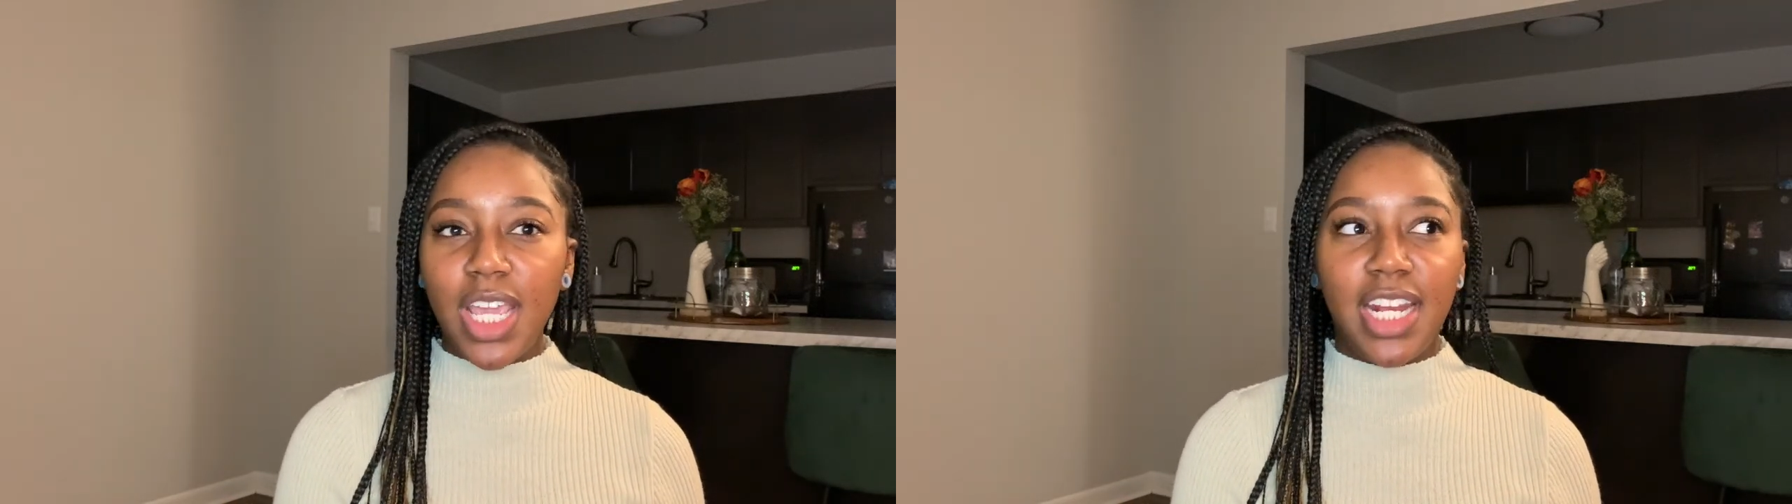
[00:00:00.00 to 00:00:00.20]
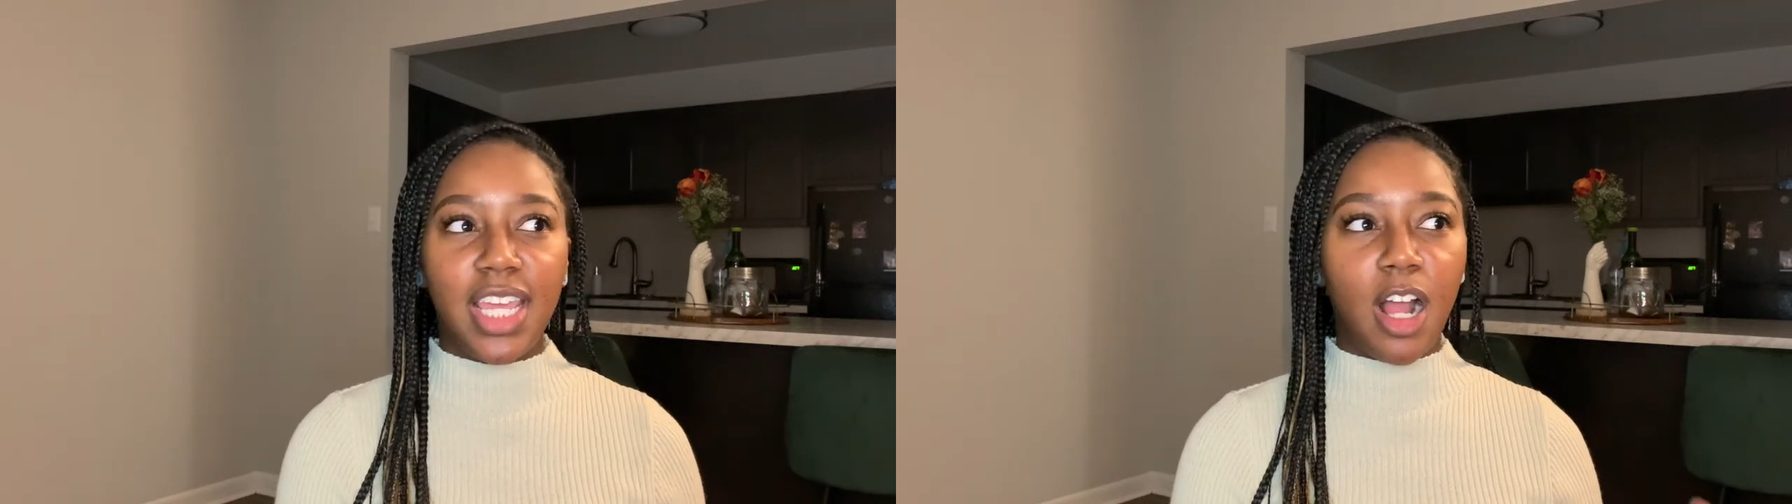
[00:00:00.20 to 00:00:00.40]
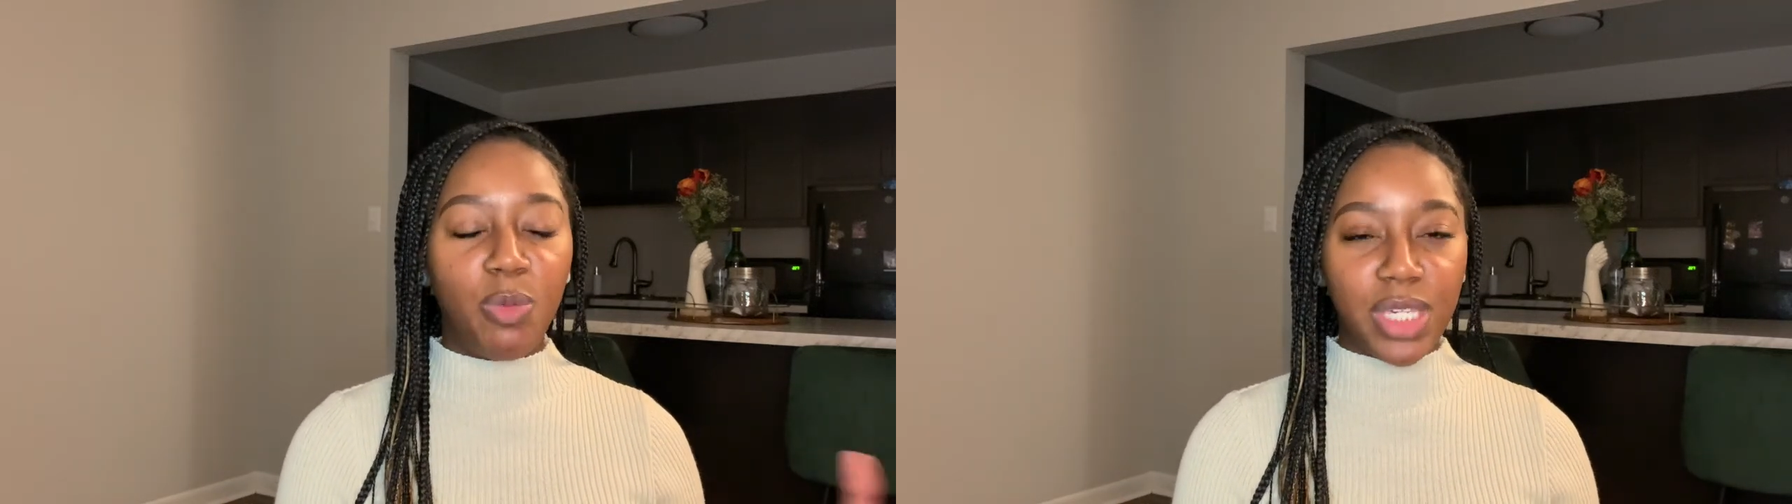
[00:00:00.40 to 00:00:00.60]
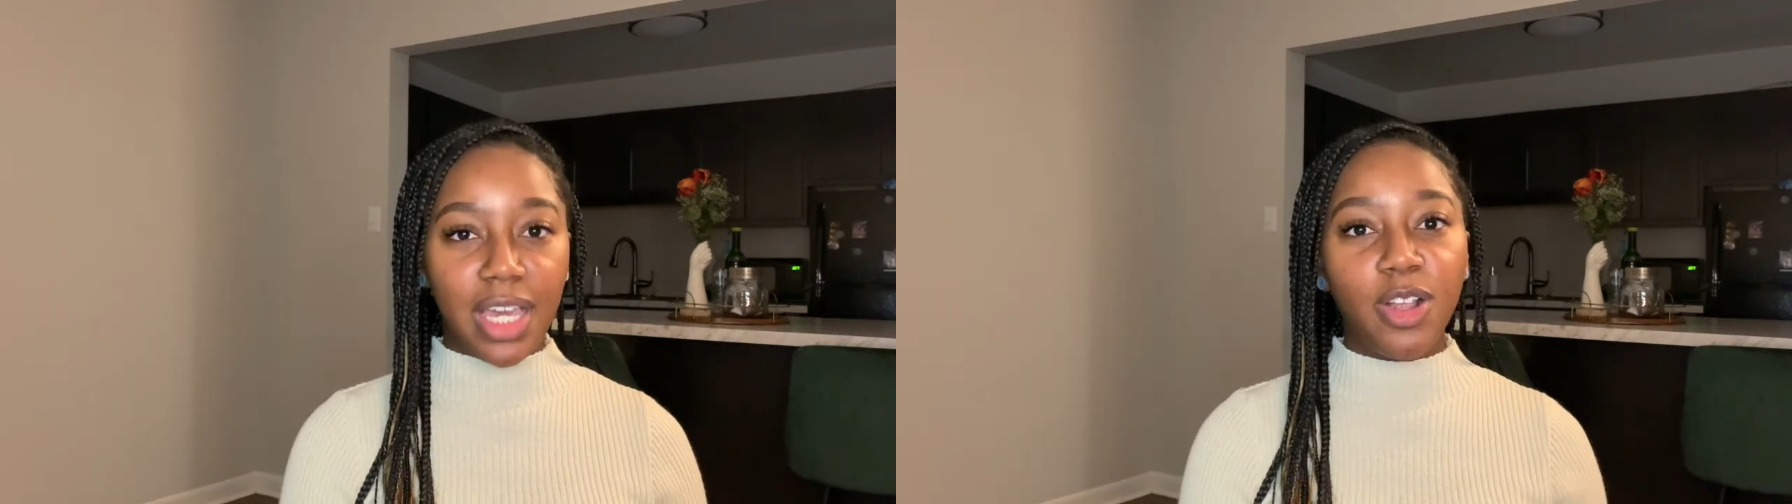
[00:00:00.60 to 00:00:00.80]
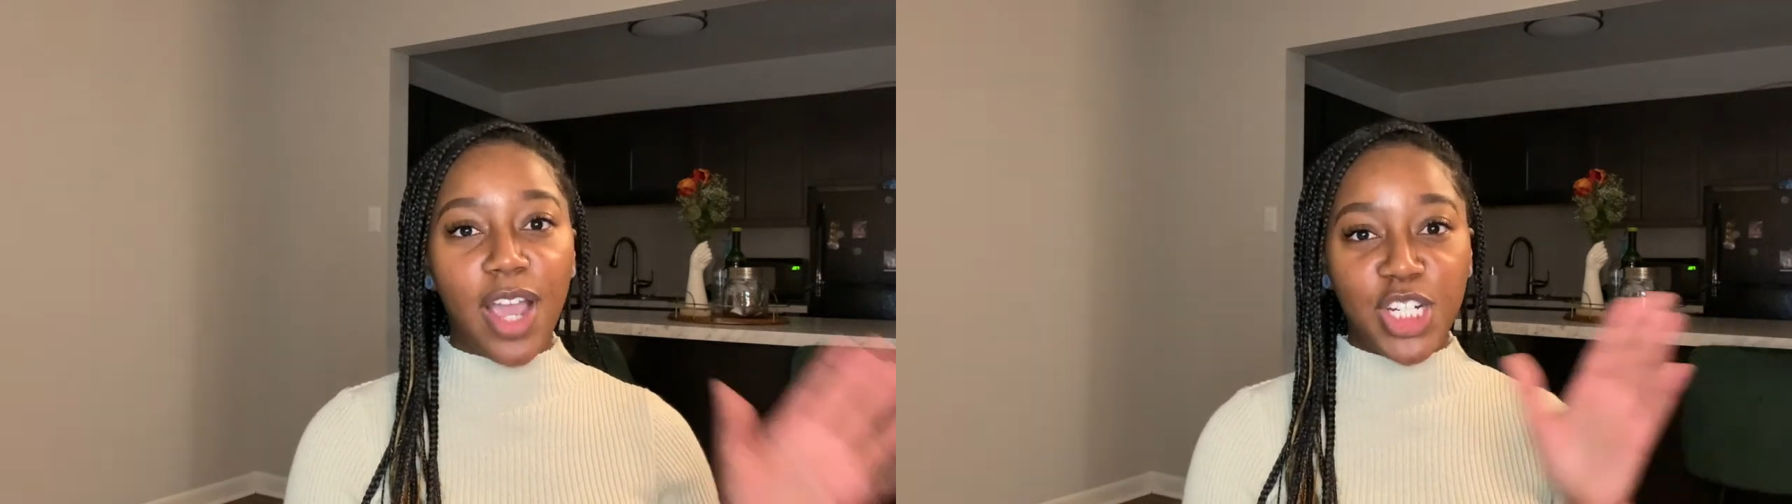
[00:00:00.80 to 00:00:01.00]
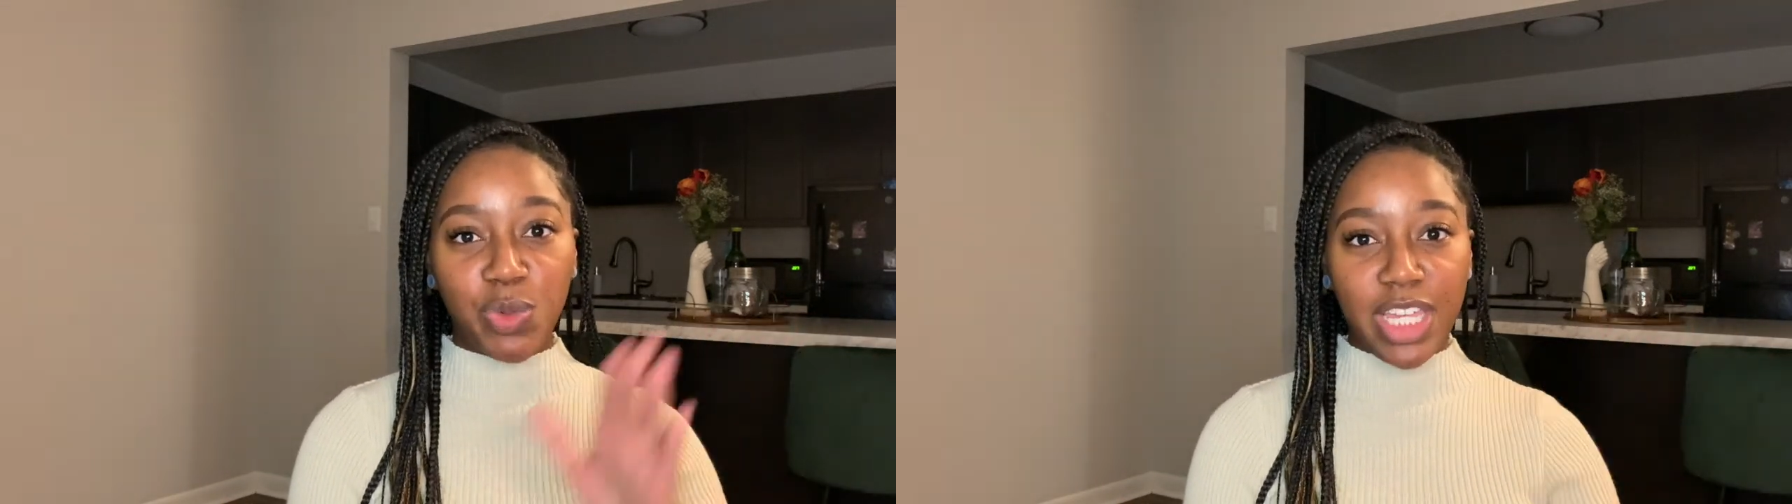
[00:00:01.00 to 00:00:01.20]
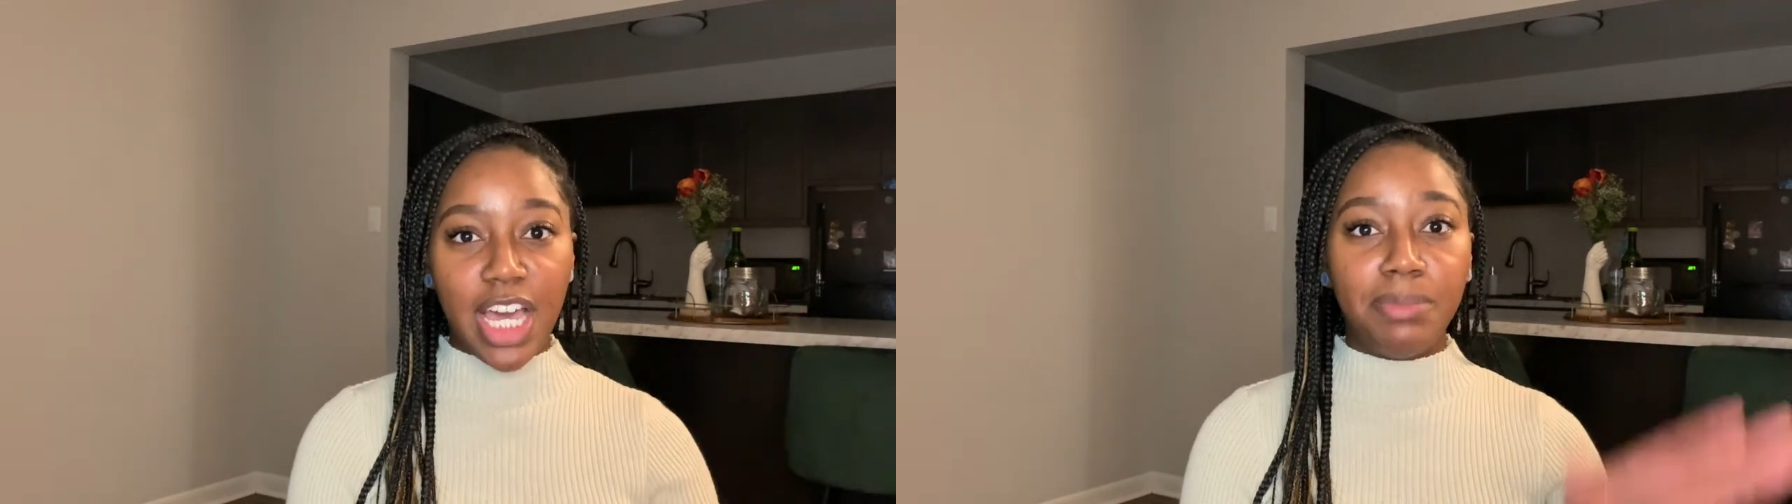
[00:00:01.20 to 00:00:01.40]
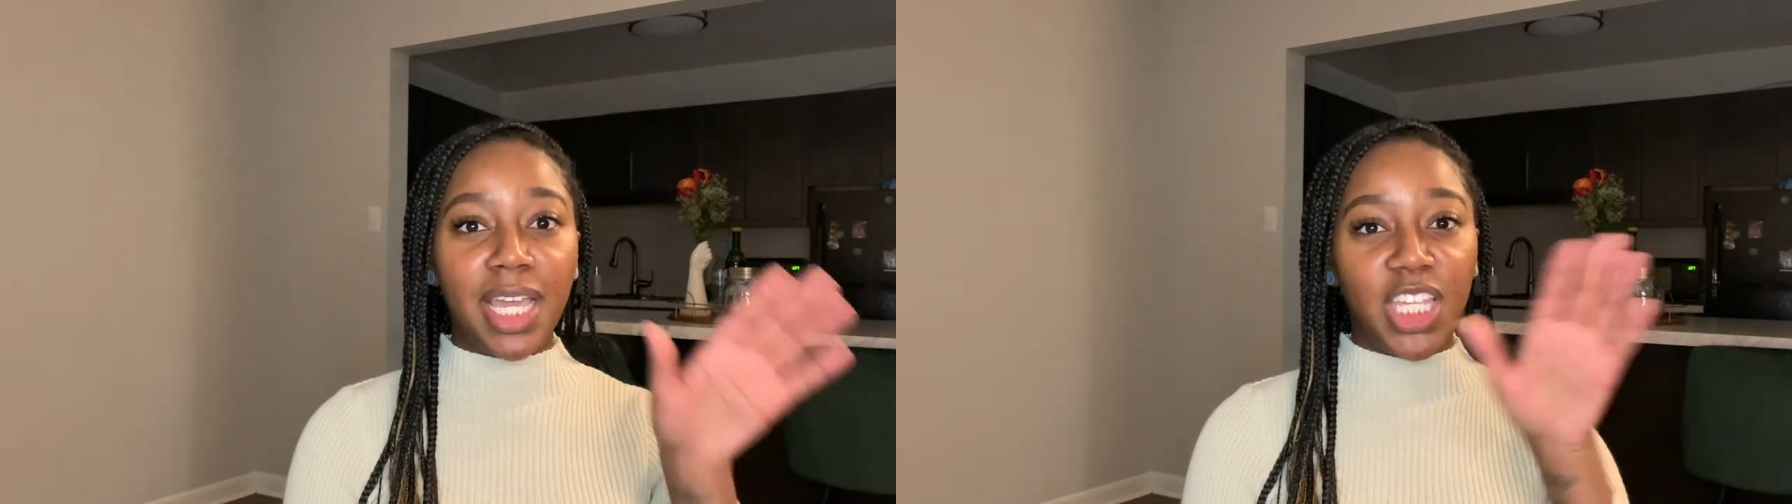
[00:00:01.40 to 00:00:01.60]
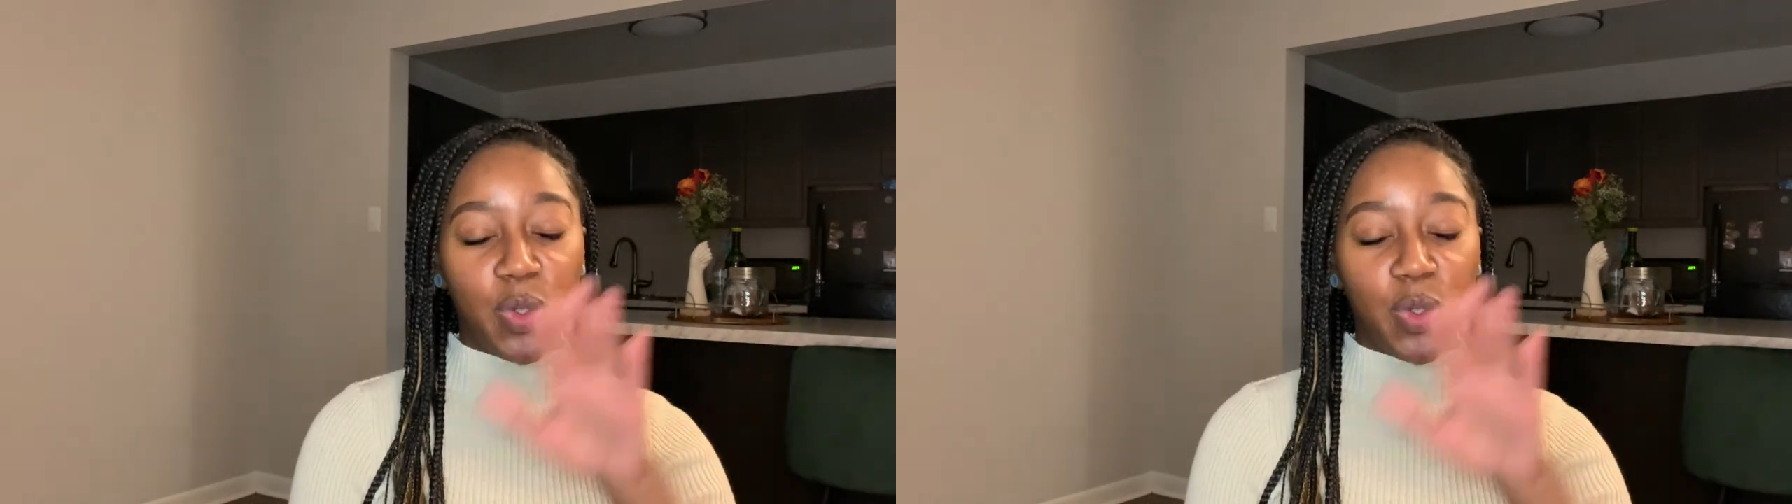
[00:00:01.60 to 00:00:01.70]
and then I'll be gradually updating